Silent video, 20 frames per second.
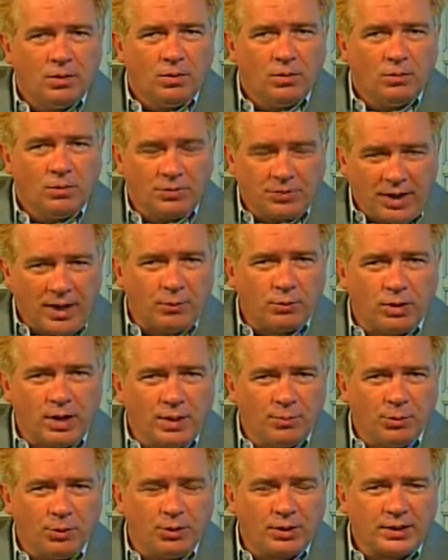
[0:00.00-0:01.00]
what they were
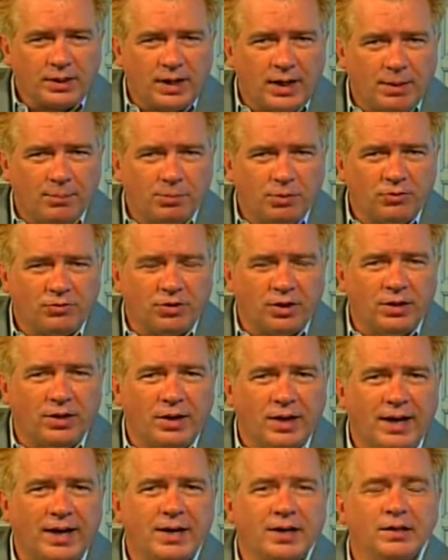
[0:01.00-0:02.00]
able to accomplish on
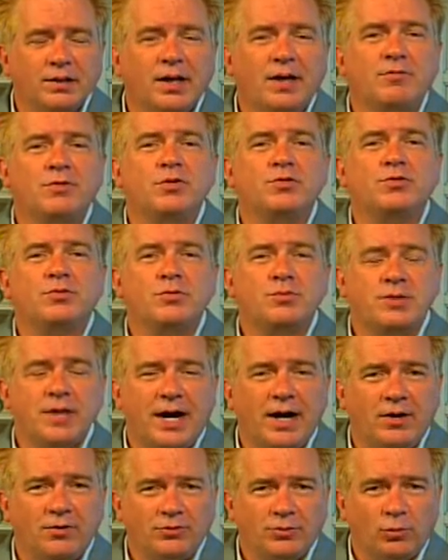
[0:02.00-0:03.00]

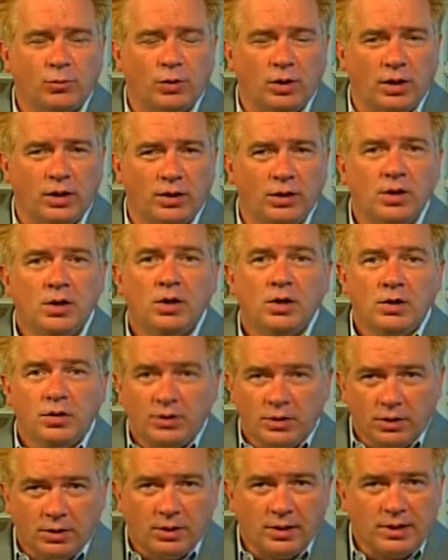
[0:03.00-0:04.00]
9/11/2001,
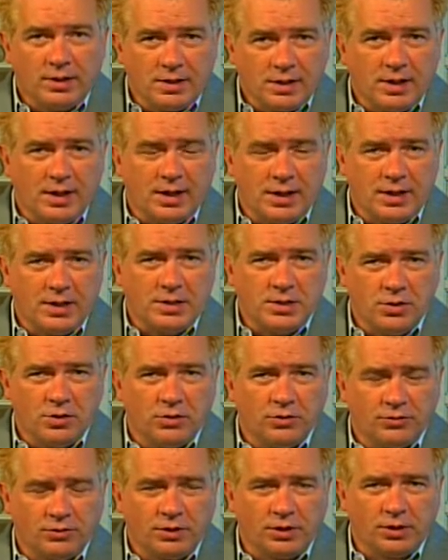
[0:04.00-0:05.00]
nearly 9
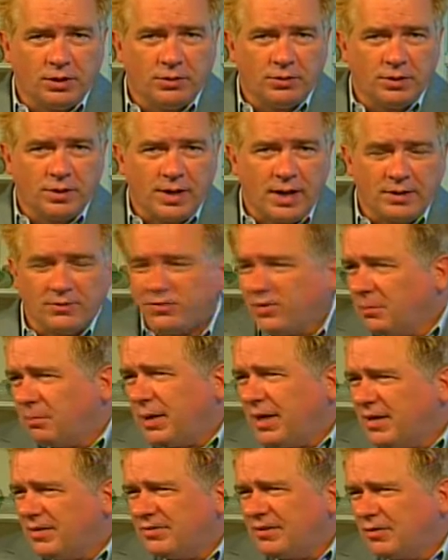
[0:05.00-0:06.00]
years ago today.
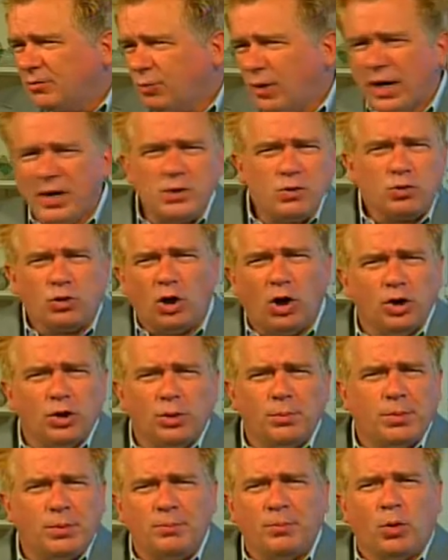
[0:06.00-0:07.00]
Somebody says, why do you call it a
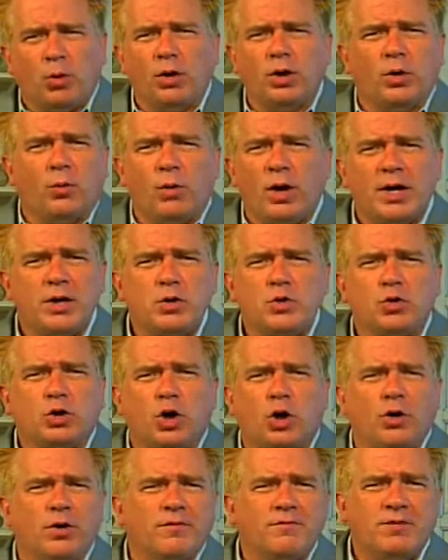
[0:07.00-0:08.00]
memorial? Why do you
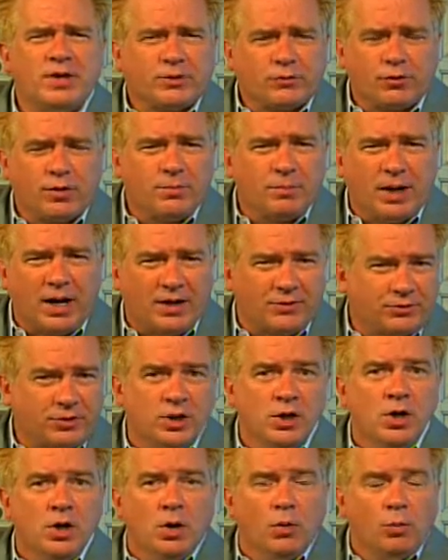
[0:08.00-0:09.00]
call it a Victory Mosque?
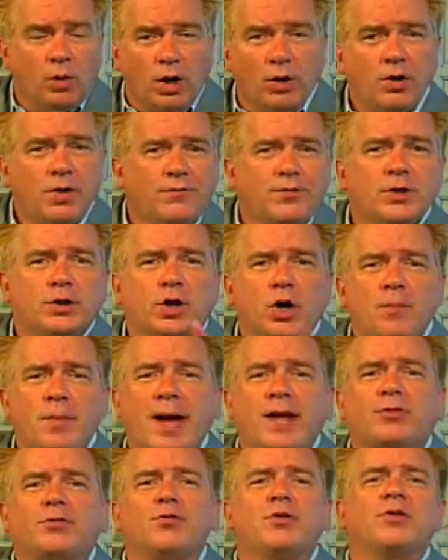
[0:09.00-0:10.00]
Well, if you go
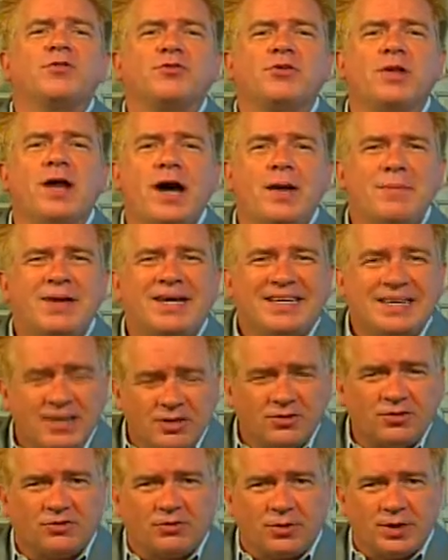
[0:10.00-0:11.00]
back through Islamic
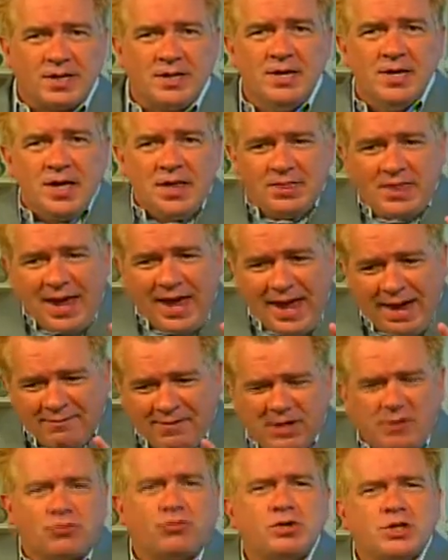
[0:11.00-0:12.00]
history, they have
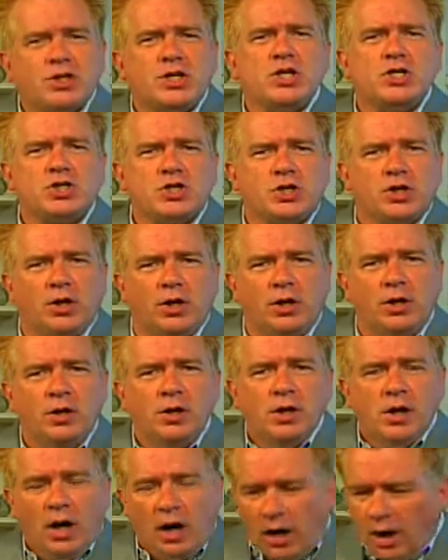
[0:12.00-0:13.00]
a tradition
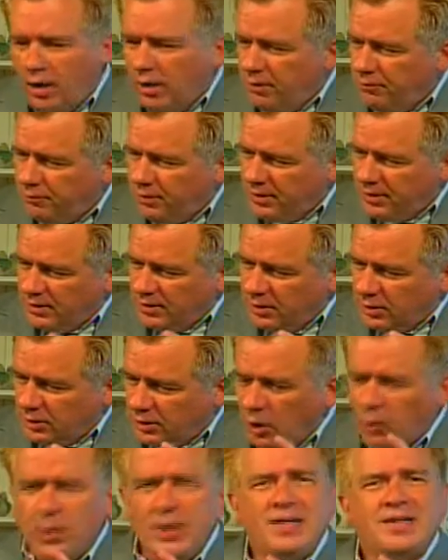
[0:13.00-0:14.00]
of
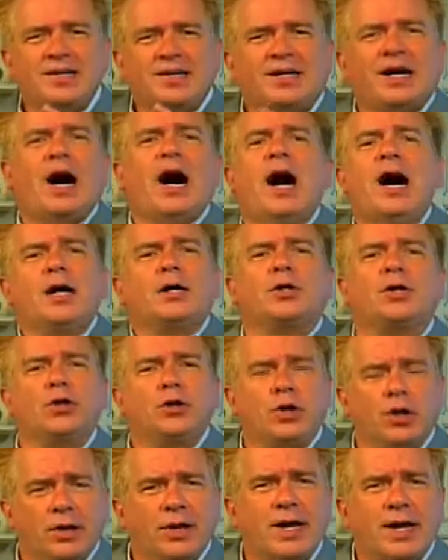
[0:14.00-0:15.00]
going to
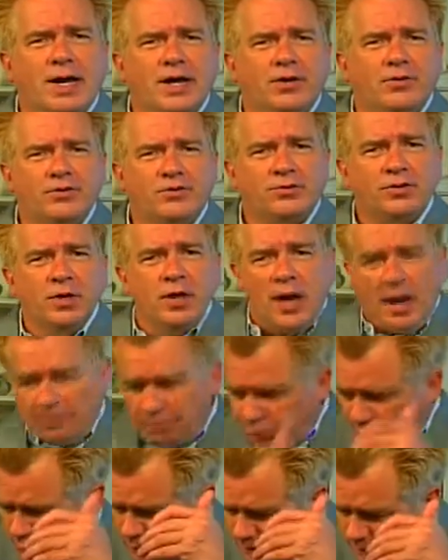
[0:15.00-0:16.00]
conquered lands and
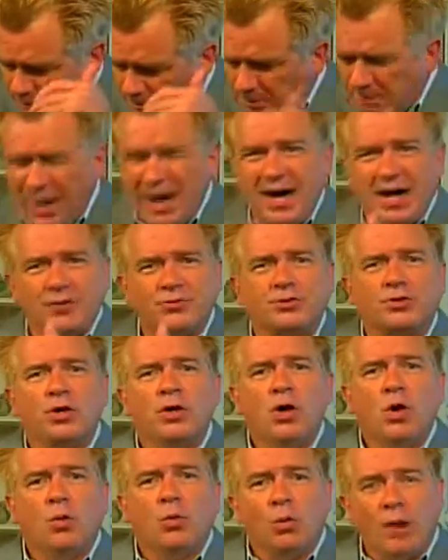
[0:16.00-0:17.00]
putting a mosque
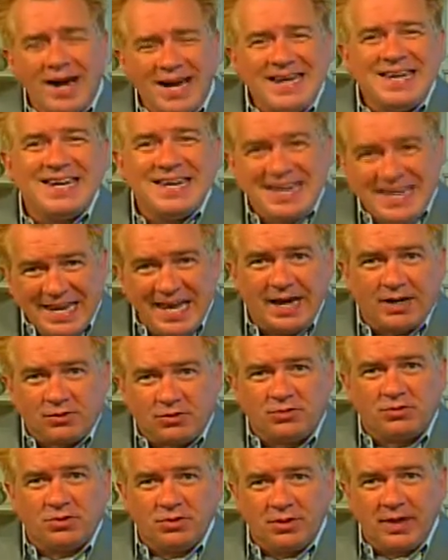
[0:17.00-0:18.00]
right
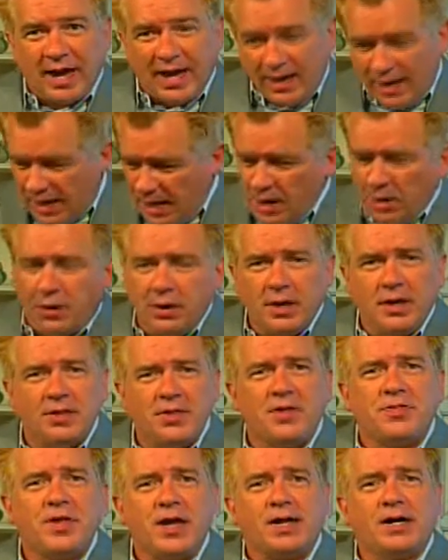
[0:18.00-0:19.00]
next to that area
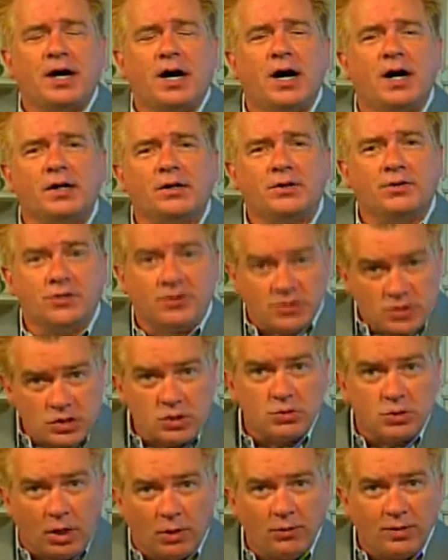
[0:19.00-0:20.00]
that they conquered. Did you
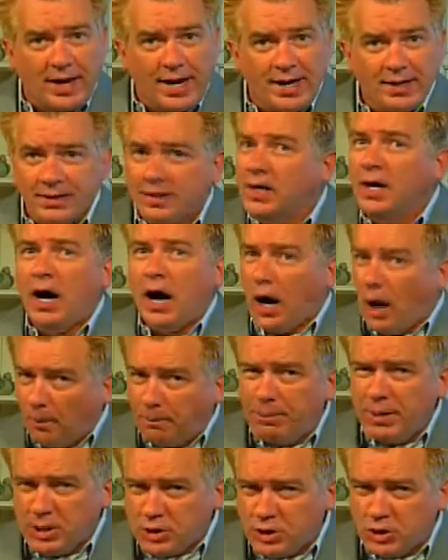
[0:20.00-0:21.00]
know that? I'll
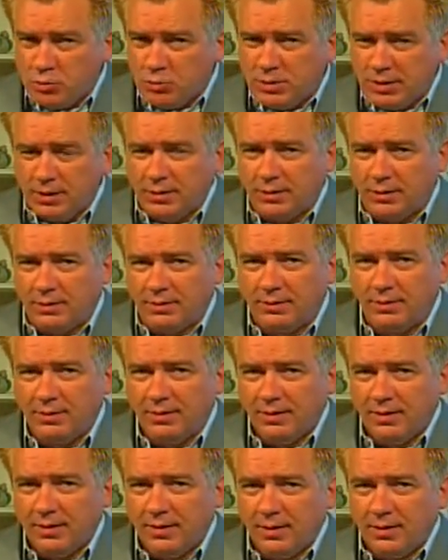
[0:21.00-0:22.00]
bet you didn't.
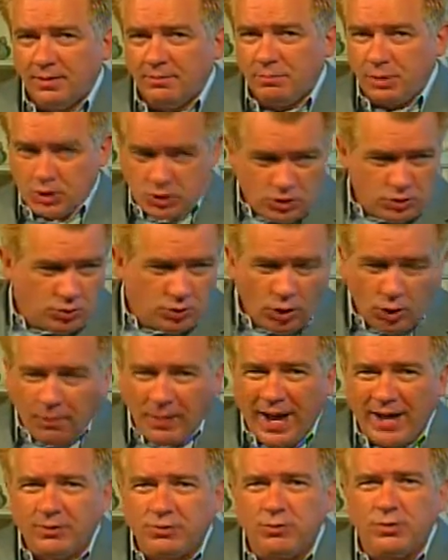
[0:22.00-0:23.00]
But you go
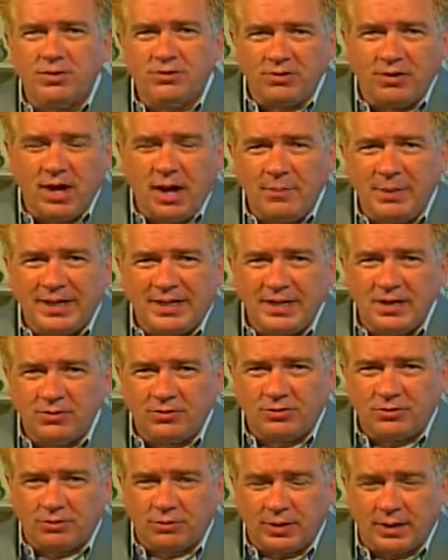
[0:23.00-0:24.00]
back through Islamic
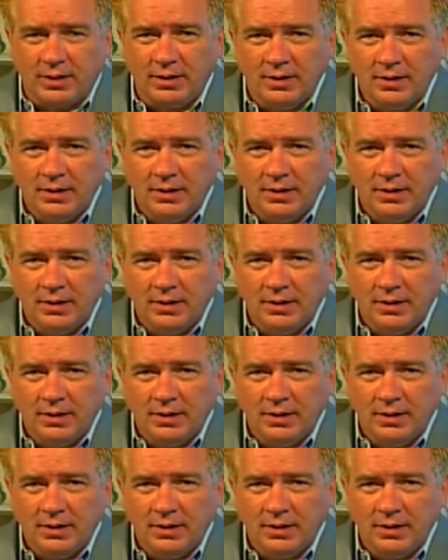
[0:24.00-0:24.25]
history.